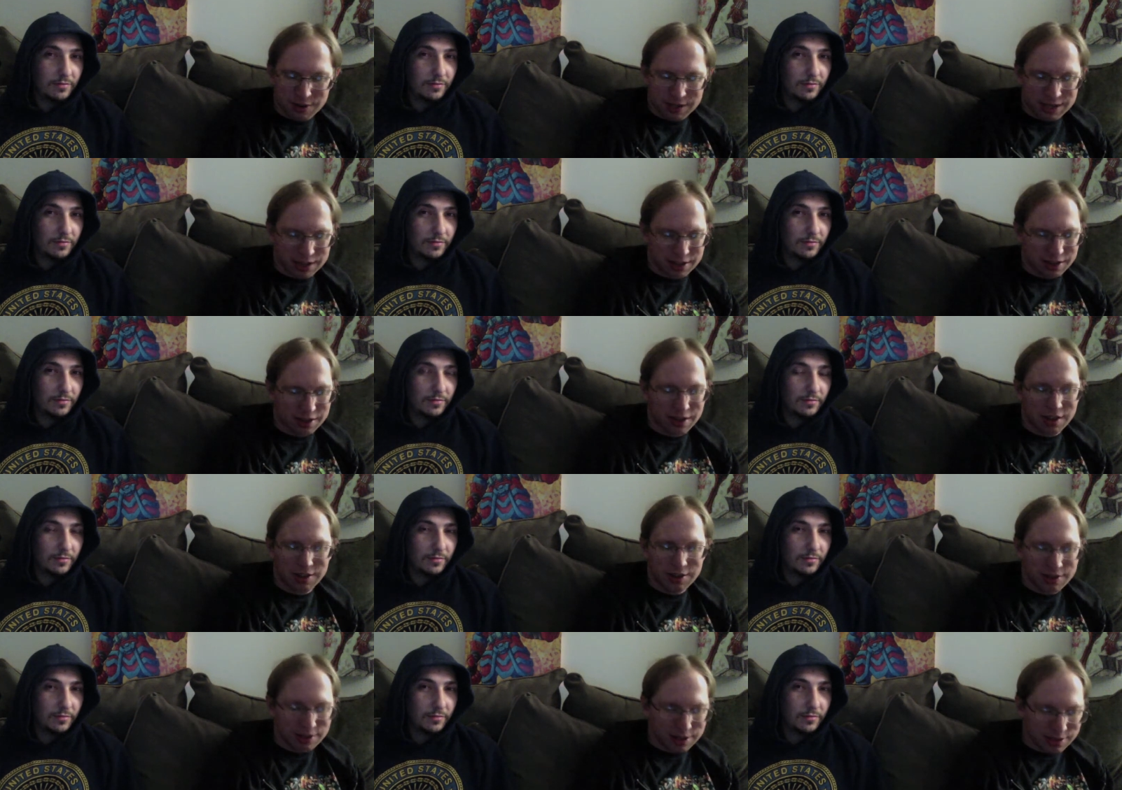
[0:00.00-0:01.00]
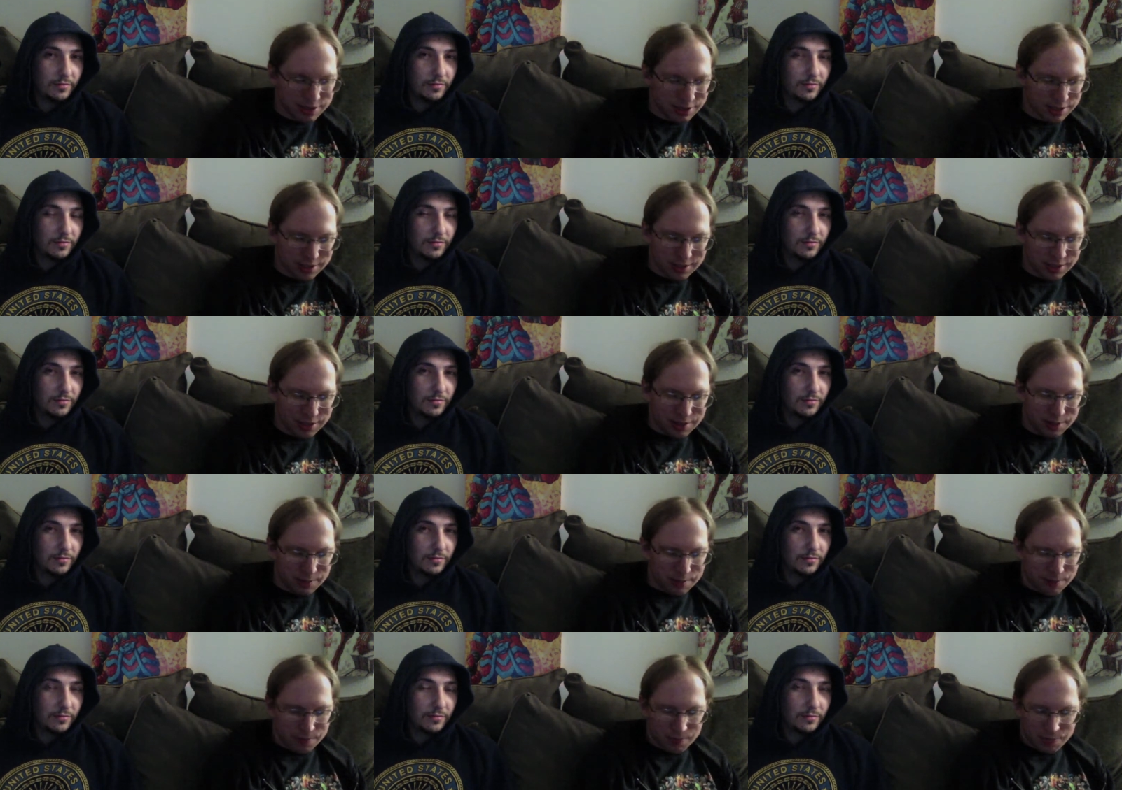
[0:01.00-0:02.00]
Speaker 1: and the colors.
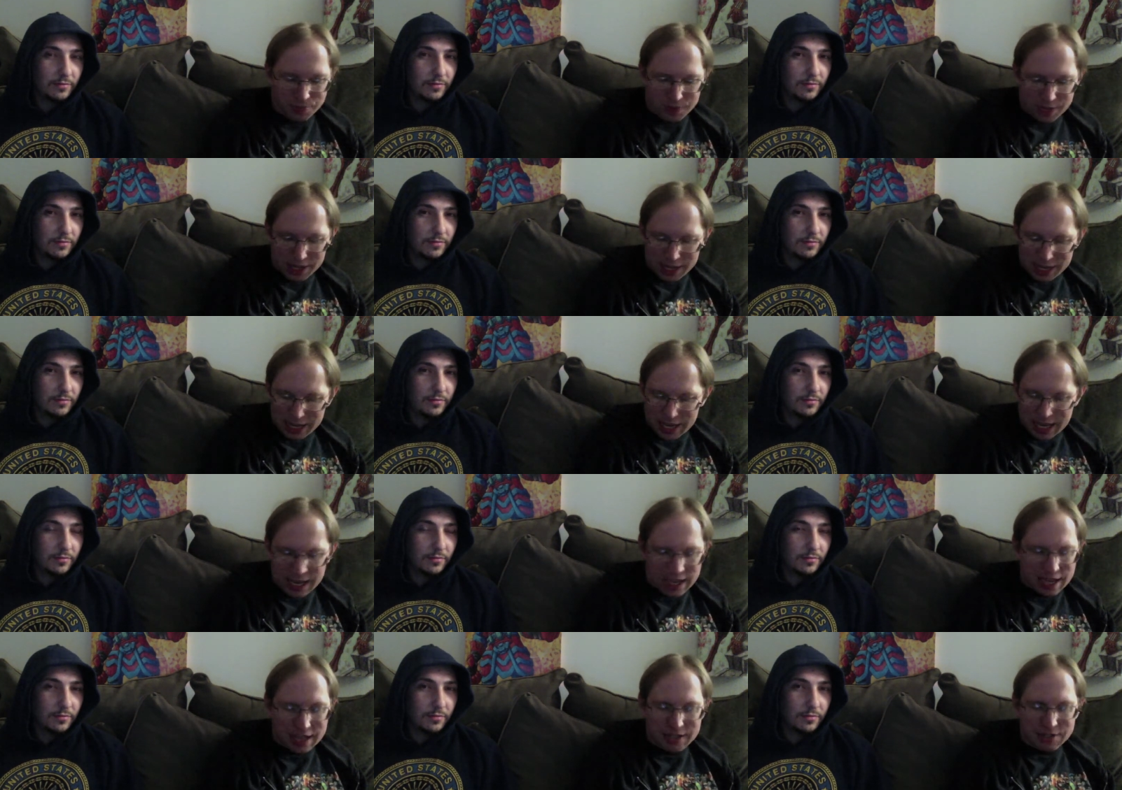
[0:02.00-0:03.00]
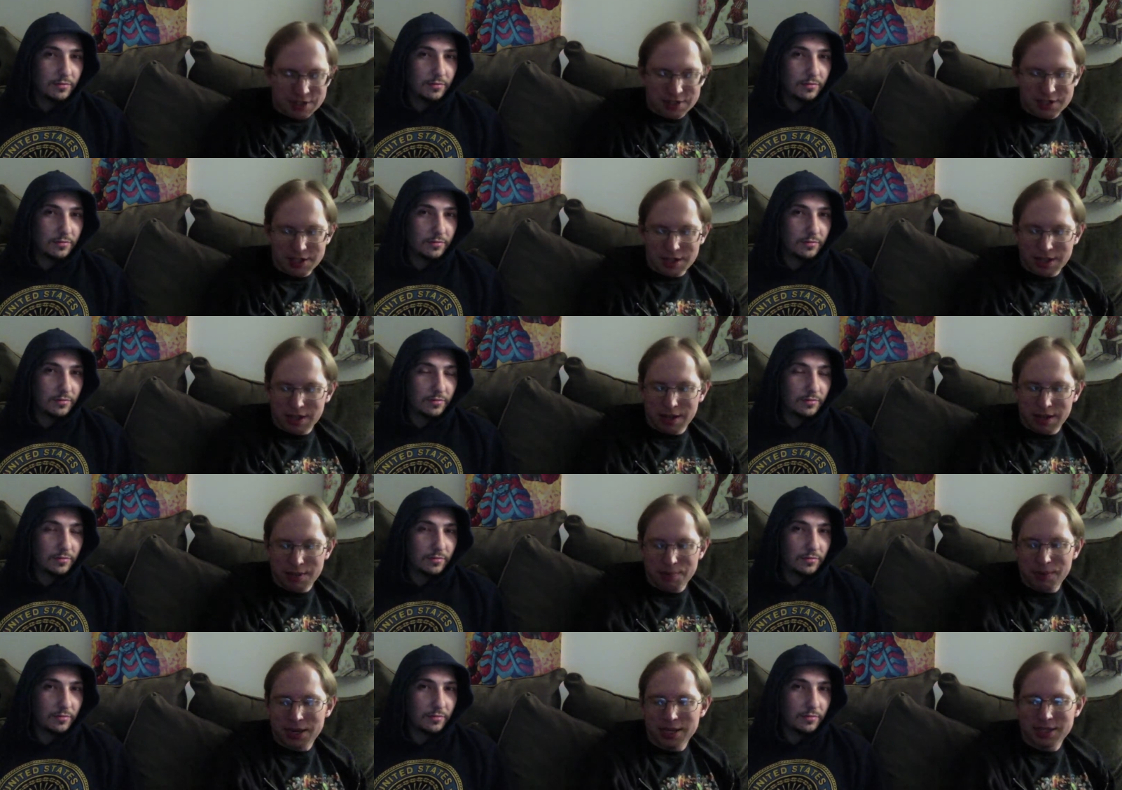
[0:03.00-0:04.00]
It, it's just an
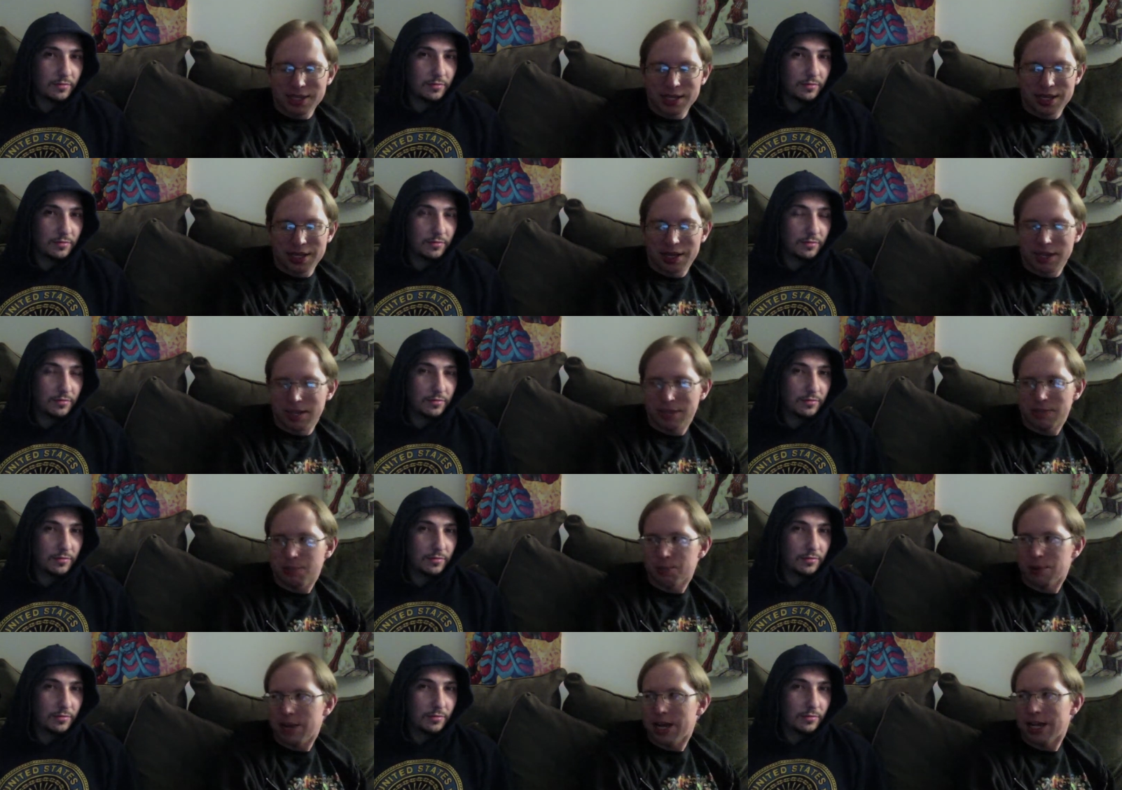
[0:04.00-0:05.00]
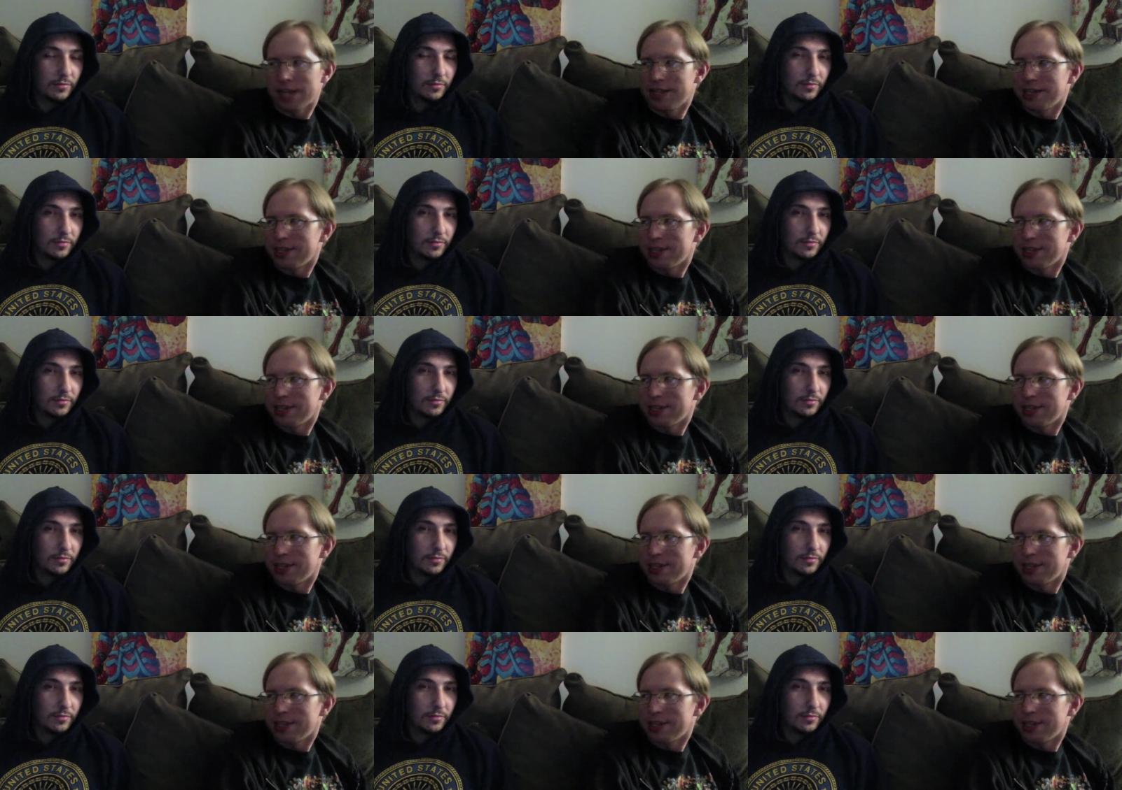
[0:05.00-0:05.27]
amazing uh, spread.